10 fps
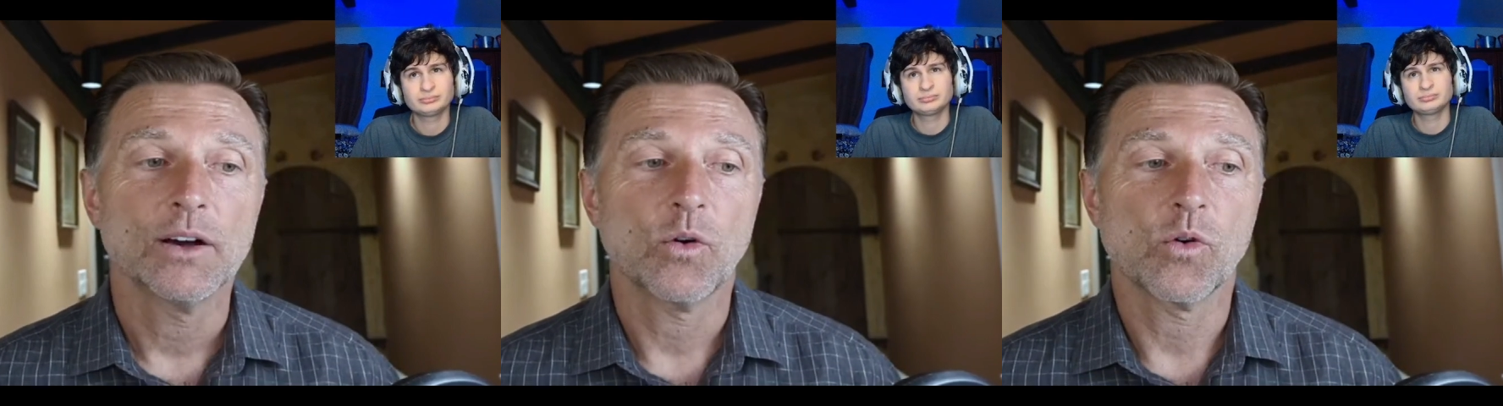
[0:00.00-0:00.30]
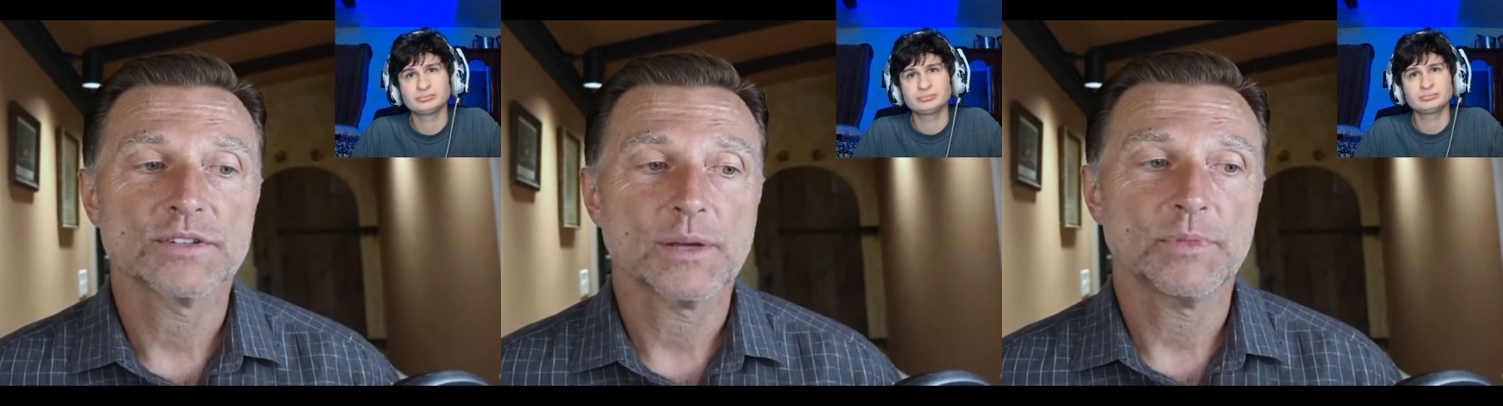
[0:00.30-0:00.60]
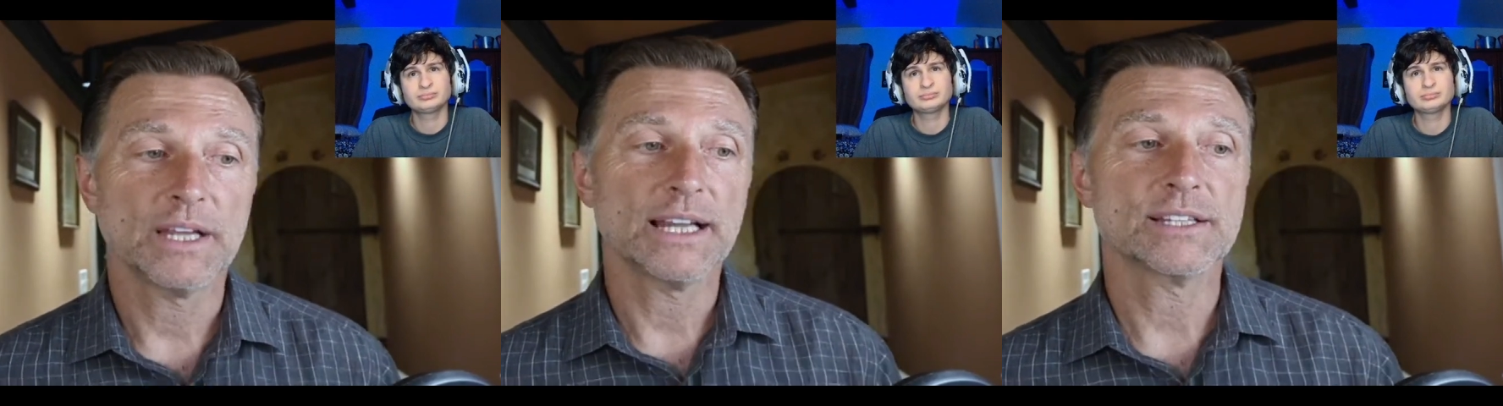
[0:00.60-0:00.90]
Speaker 1: or
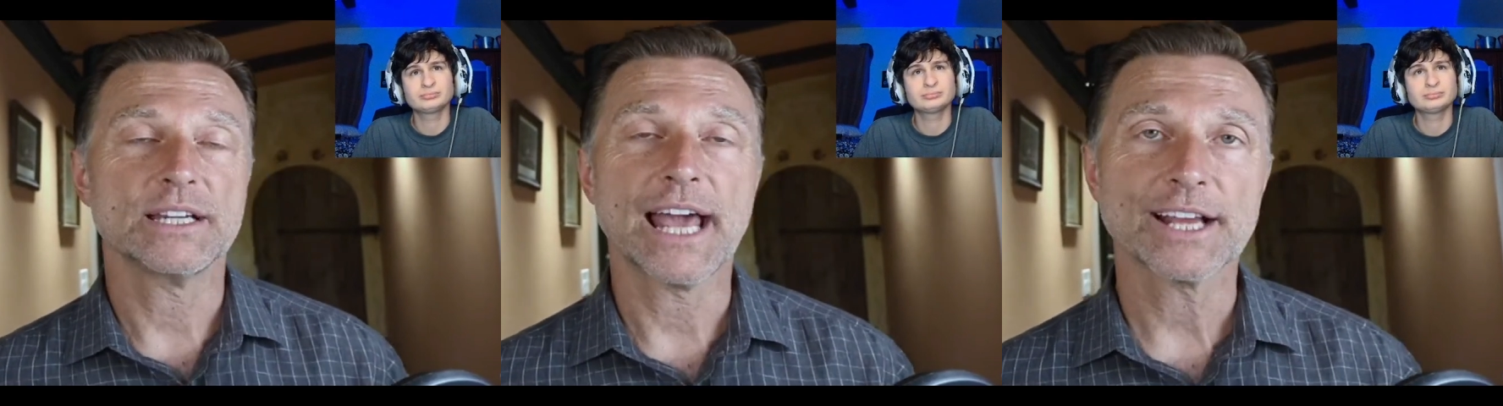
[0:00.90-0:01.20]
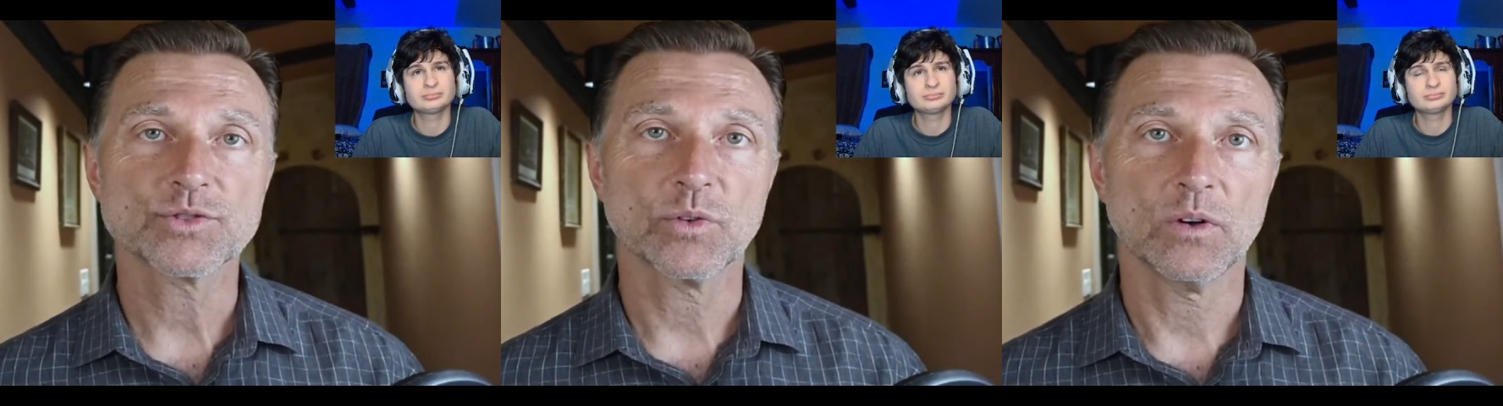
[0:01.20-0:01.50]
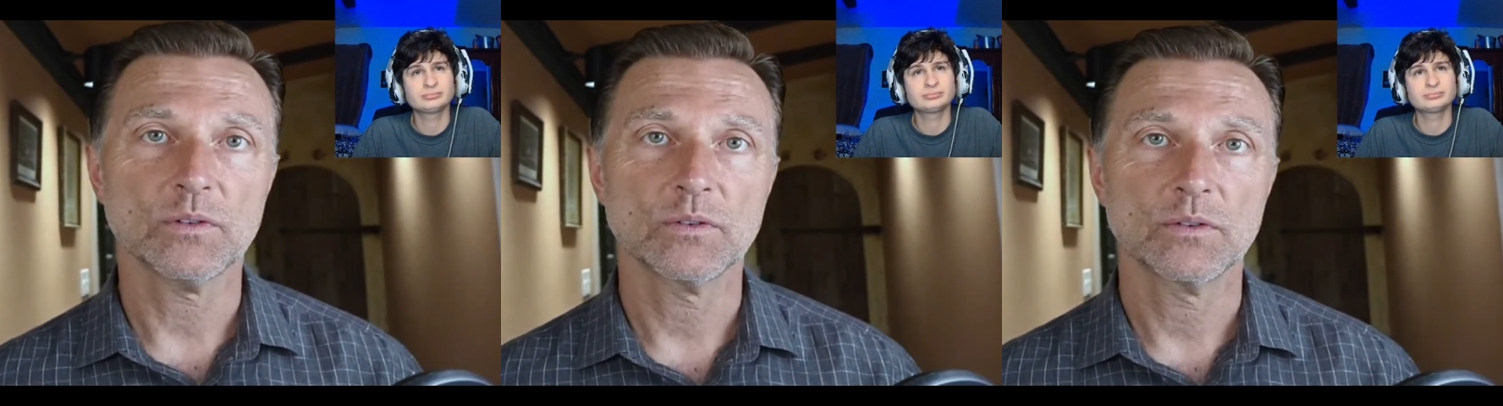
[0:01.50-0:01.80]
something that's
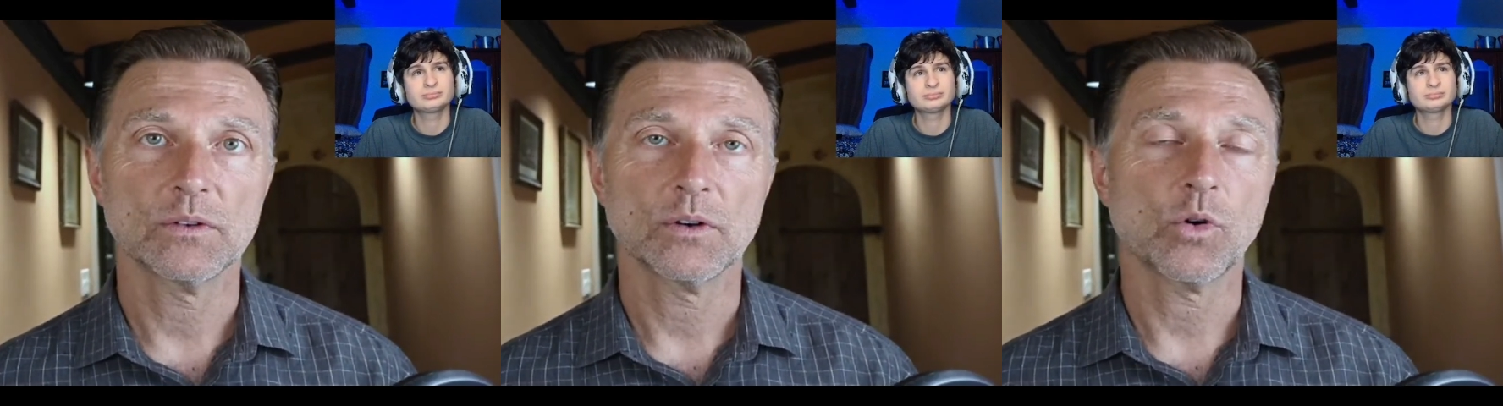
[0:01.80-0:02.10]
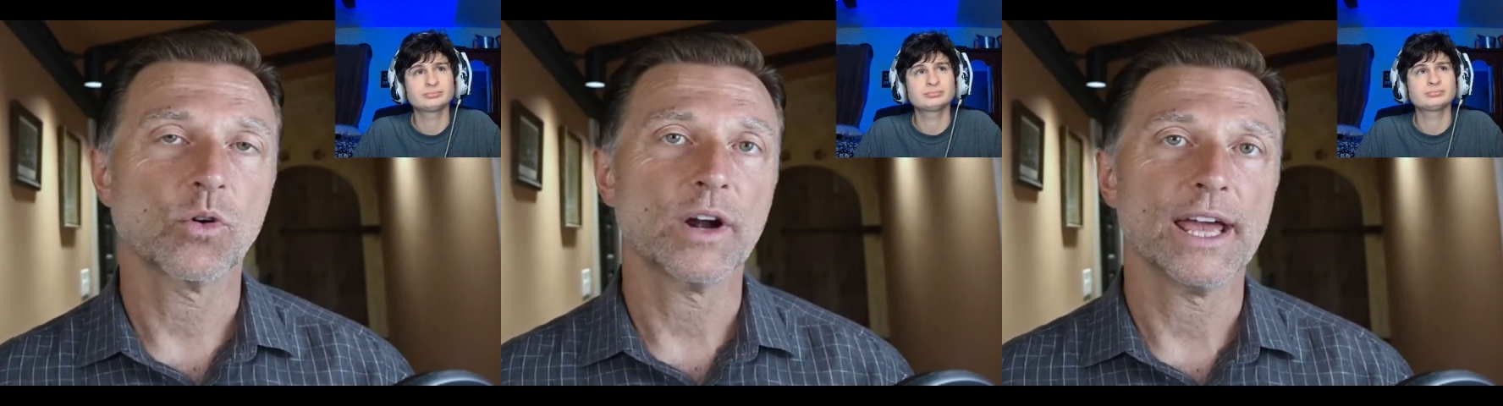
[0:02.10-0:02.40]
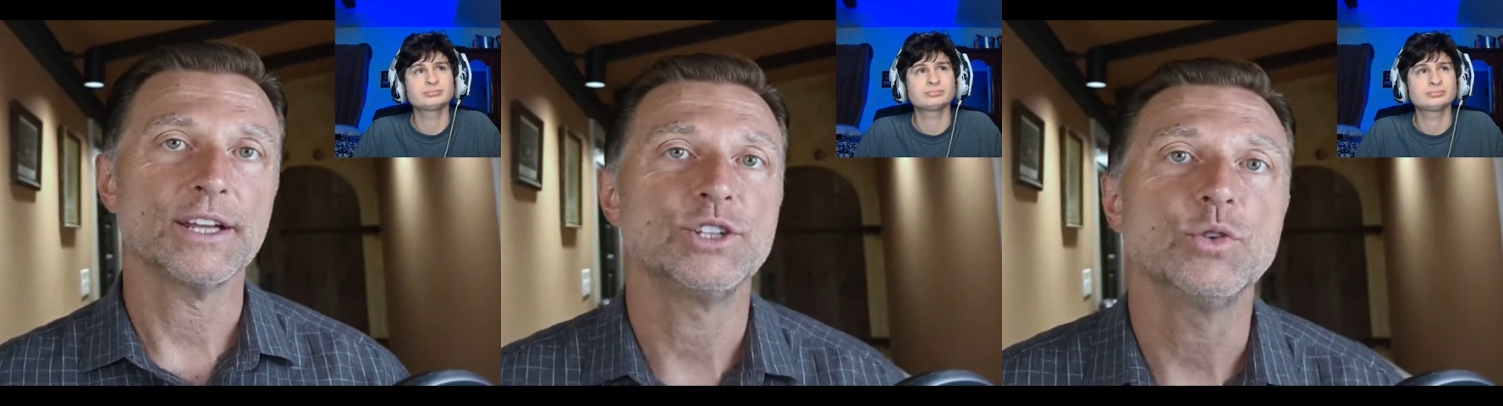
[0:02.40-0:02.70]
natural, or
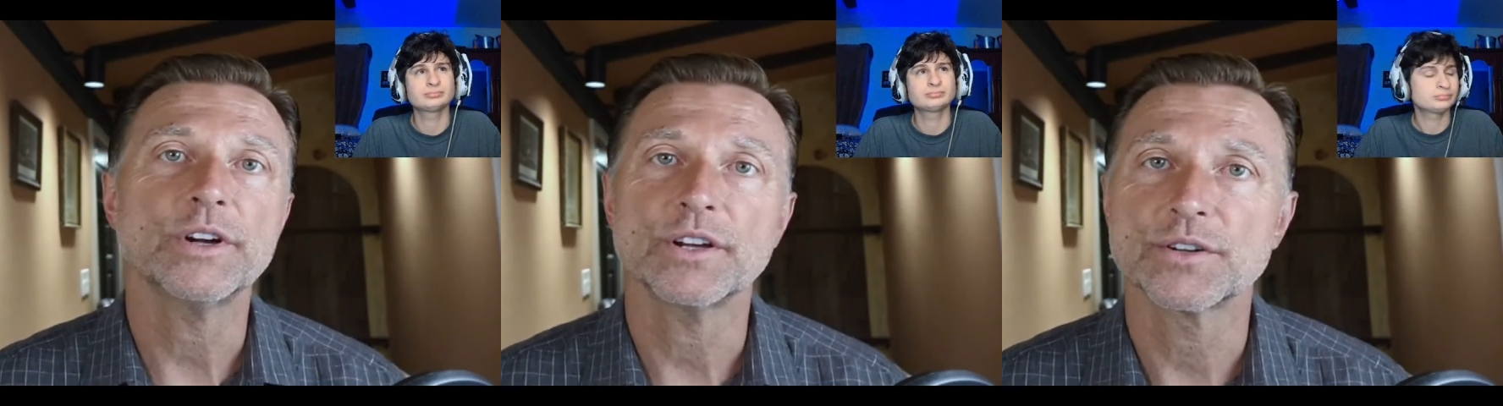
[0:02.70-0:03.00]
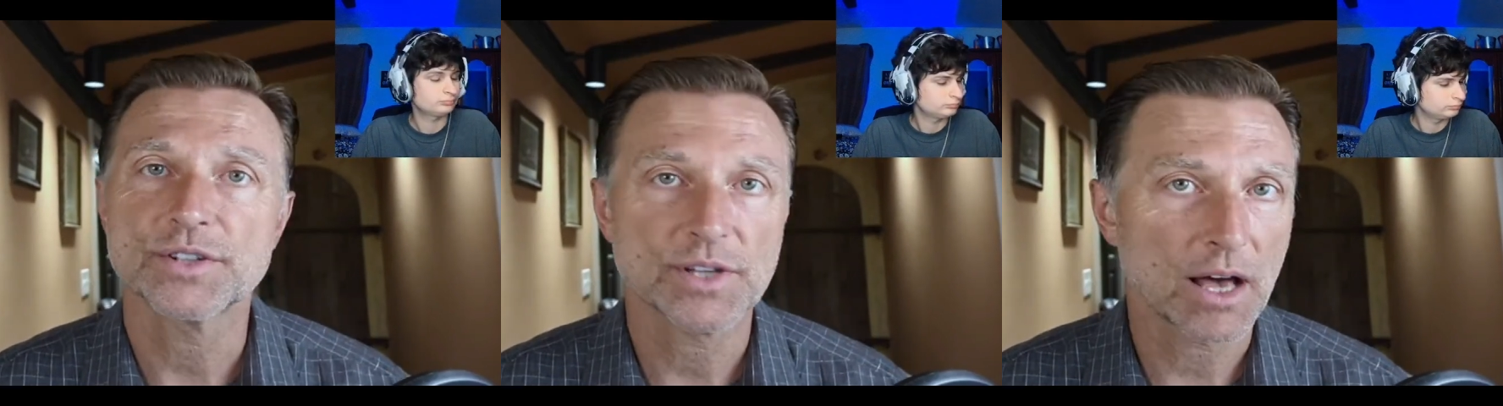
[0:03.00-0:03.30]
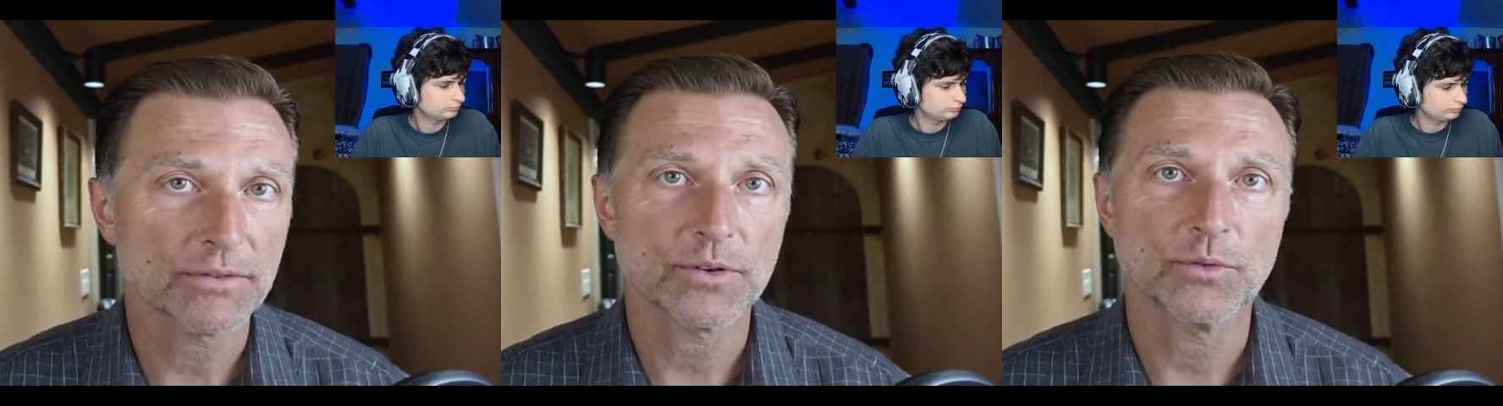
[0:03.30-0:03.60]
a
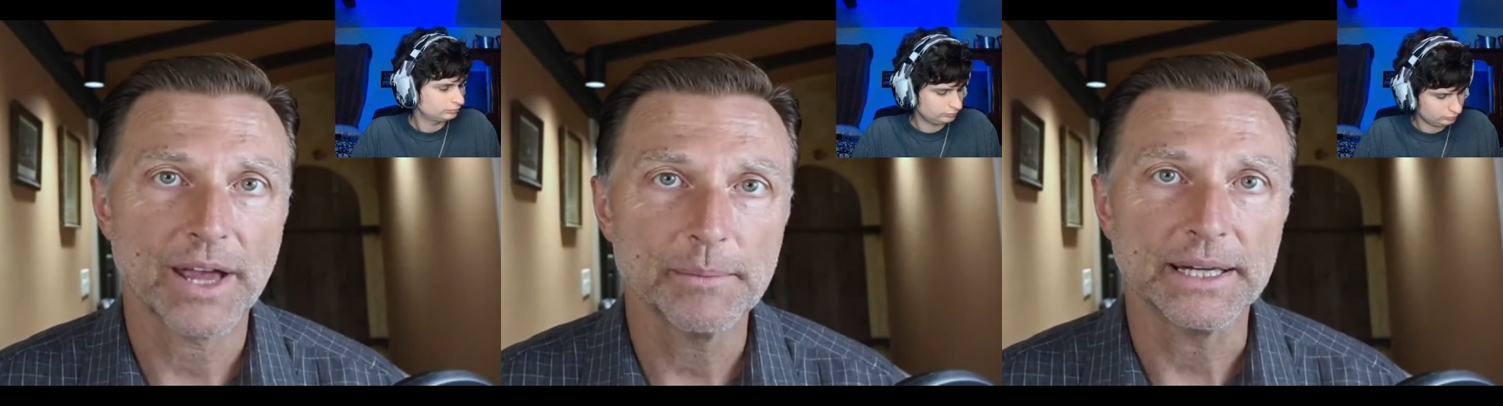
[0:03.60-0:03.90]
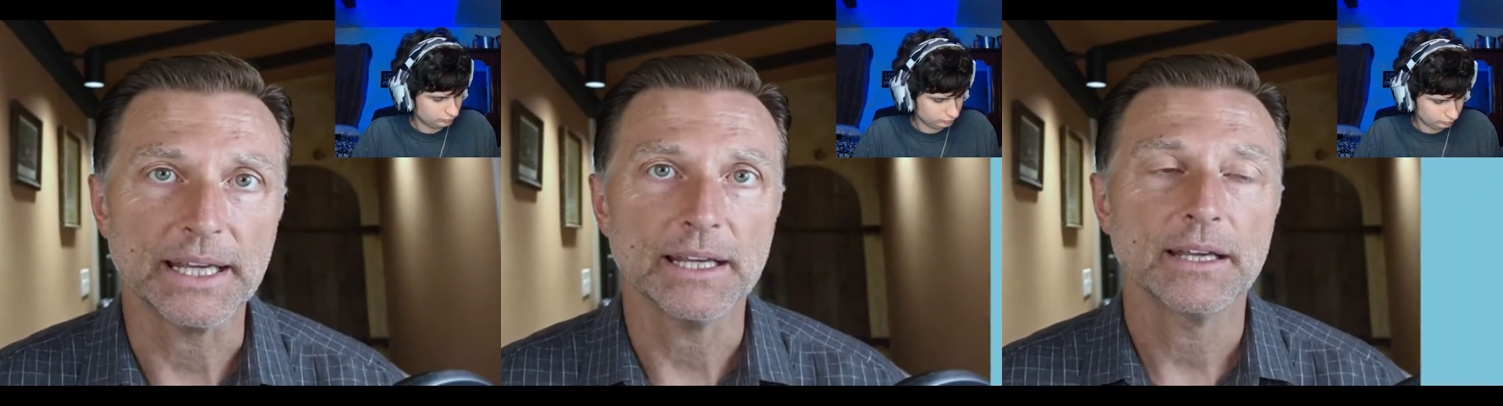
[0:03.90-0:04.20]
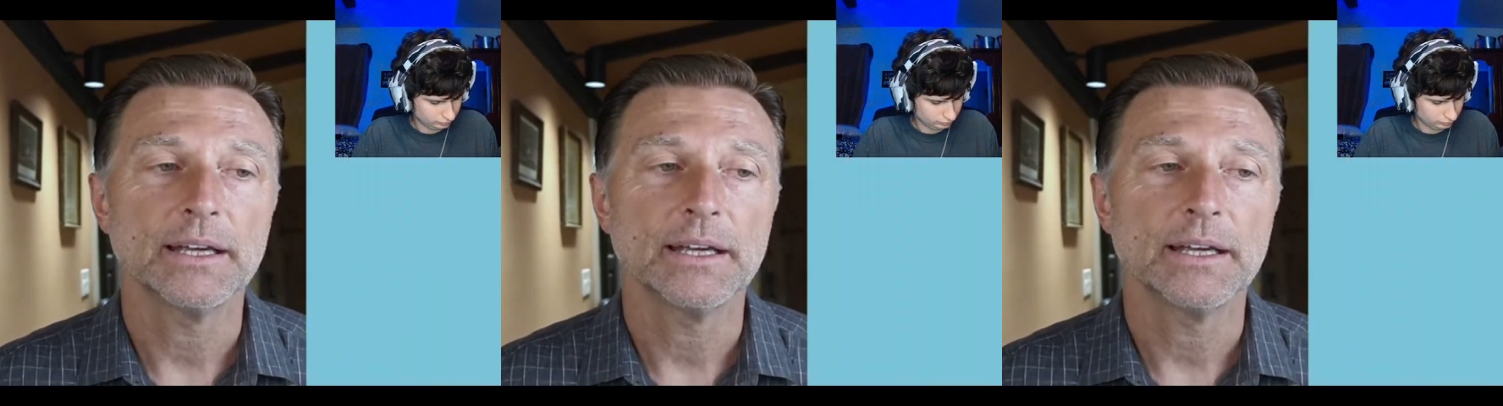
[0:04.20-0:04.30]
do-it-yourself remedy,